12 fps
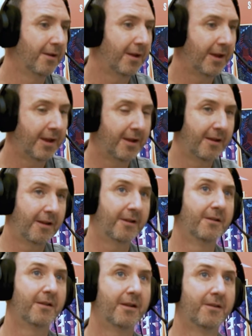
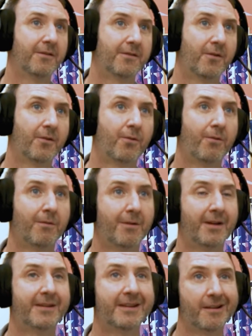And, and so
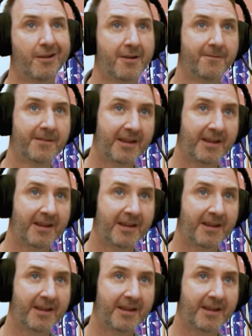I did a lot of